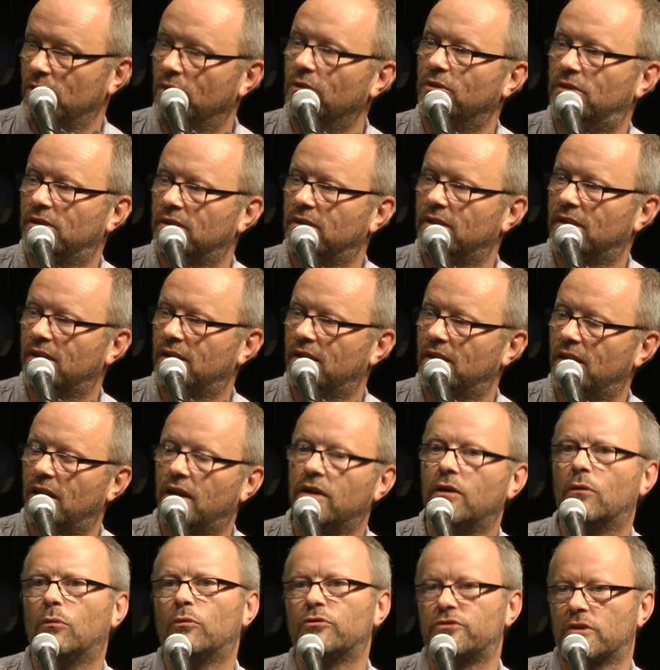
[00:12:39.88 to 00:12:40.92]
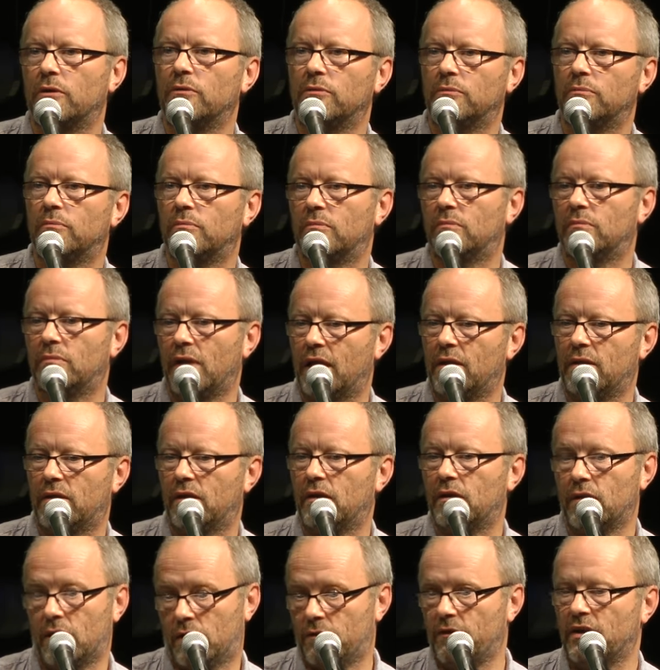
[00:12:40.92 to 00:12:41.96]
good, and also
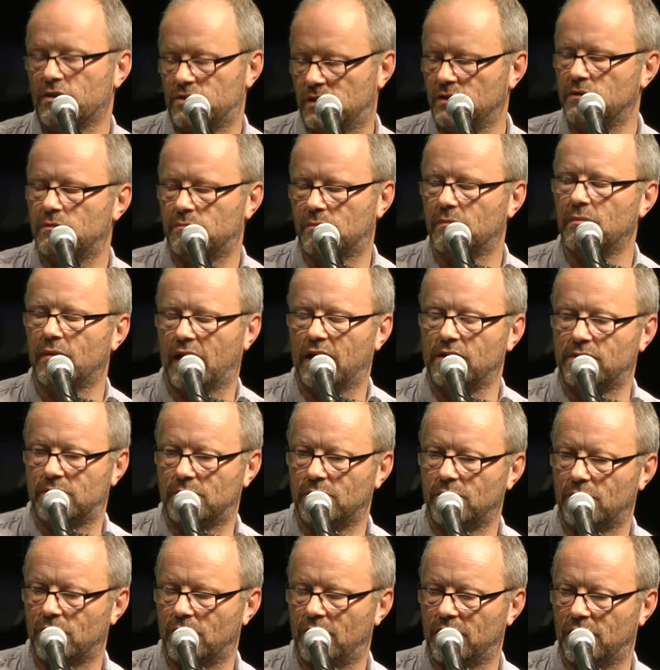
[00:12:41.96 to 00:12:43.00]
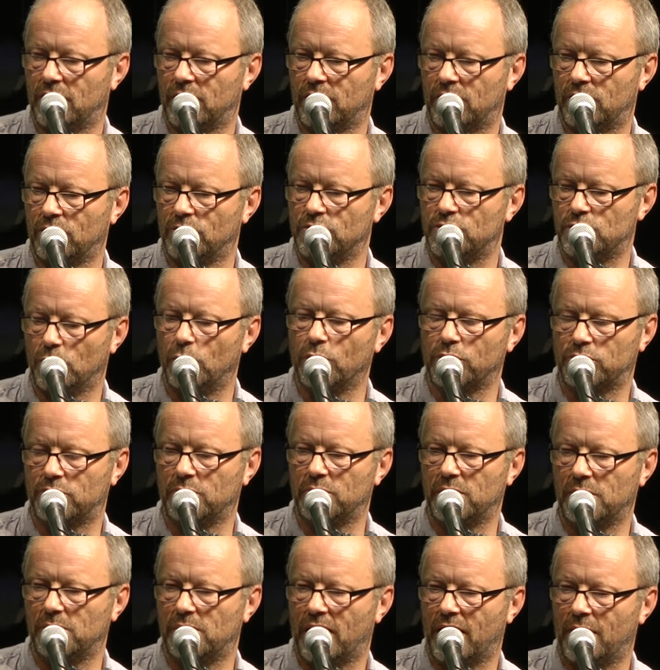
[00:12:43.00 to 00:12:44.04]
I've actually had quite a good talks with
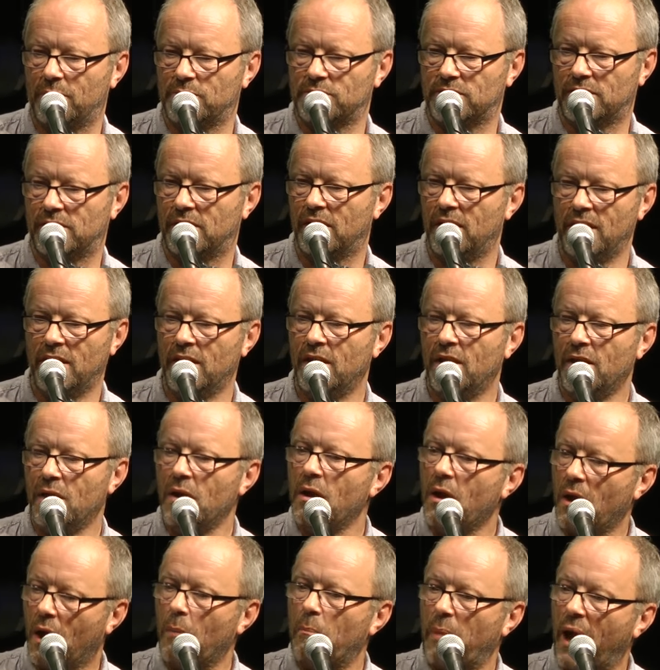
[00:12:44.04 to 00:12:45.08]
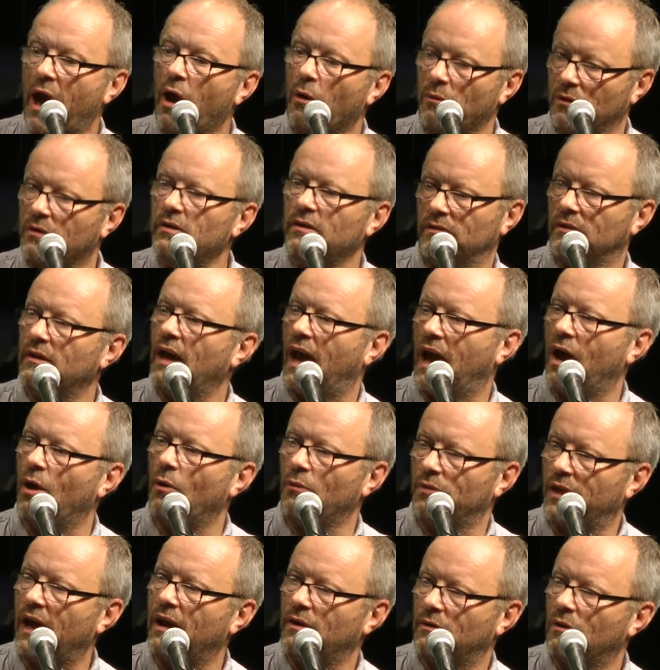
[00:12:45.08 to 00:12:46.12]
people at Amazon about how
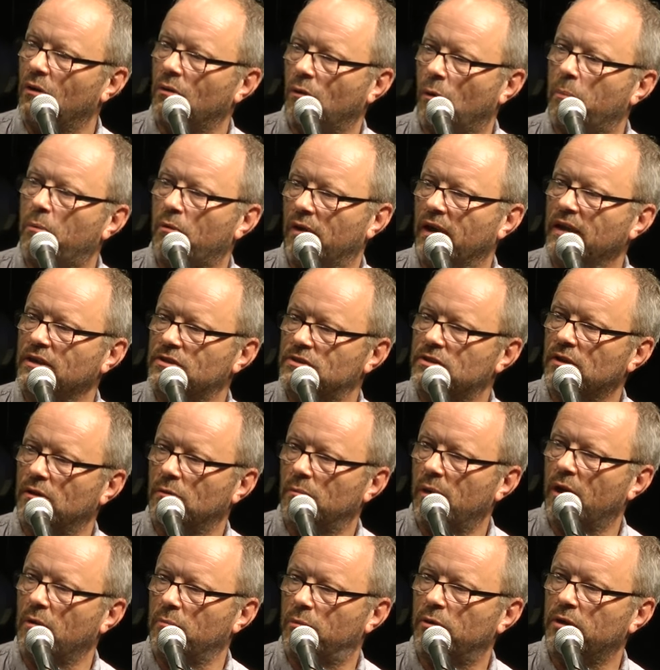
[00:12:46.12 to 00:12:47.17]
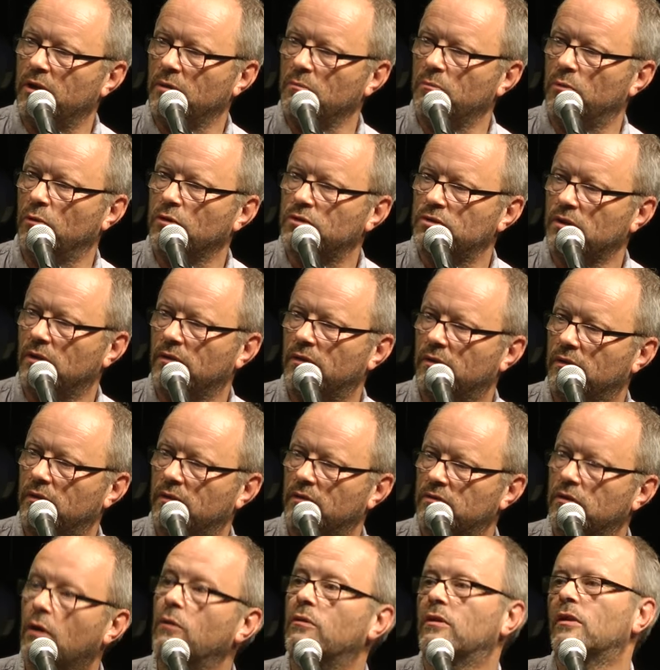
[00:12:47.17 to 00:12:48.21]
that operates, so about putting books on.
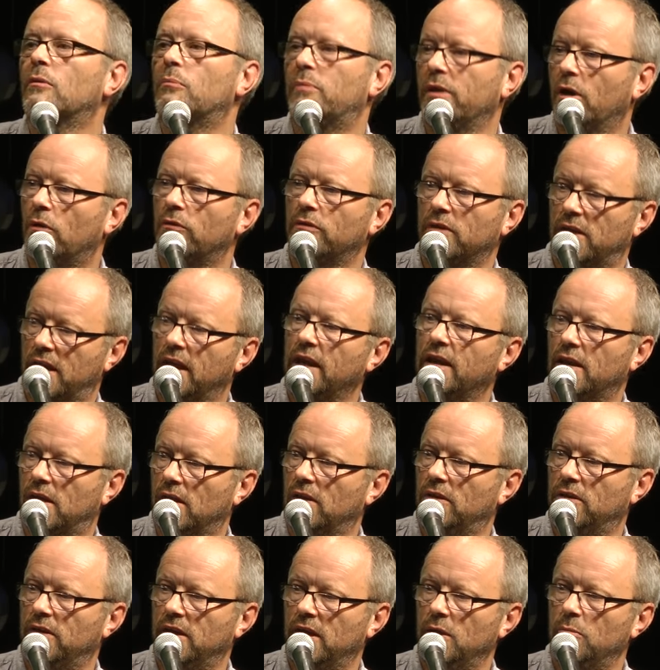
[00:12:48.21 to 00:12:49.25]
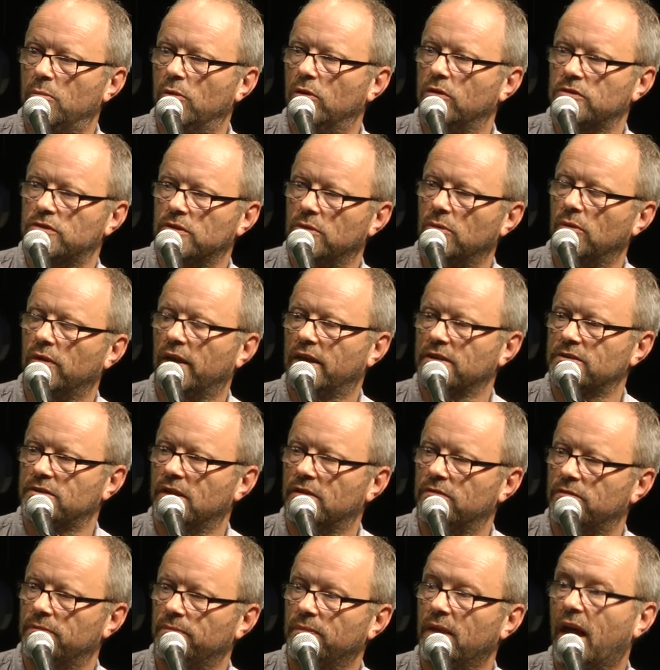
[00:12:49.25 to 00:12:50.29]
So it'll be on Kindle and ebooks and all that
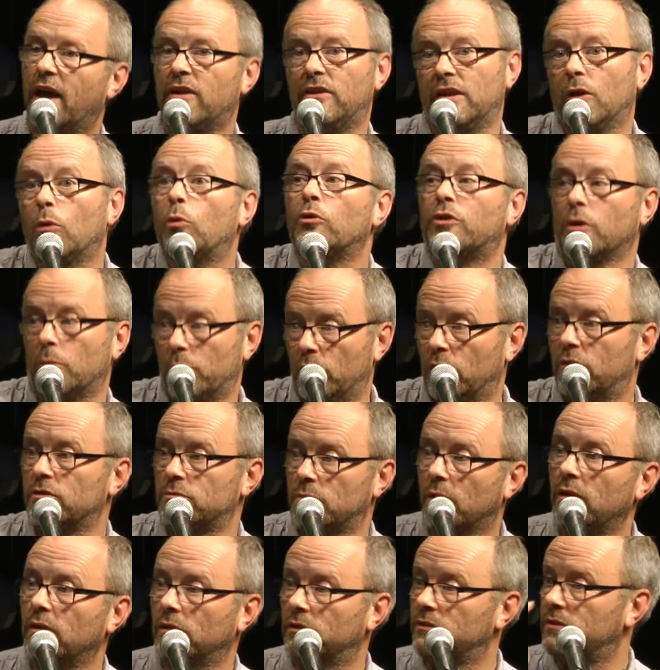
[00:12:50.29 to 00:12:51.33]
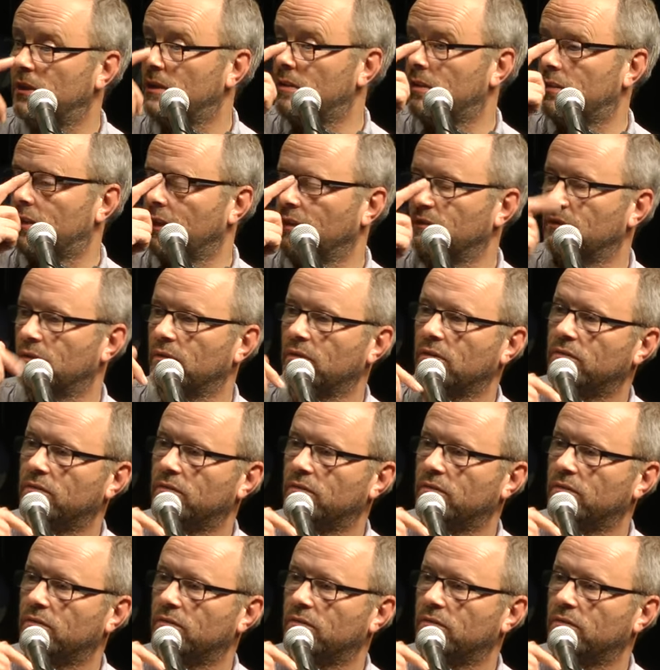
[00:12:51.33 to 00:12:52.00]
stuff. And the audiobook as well is the other thing.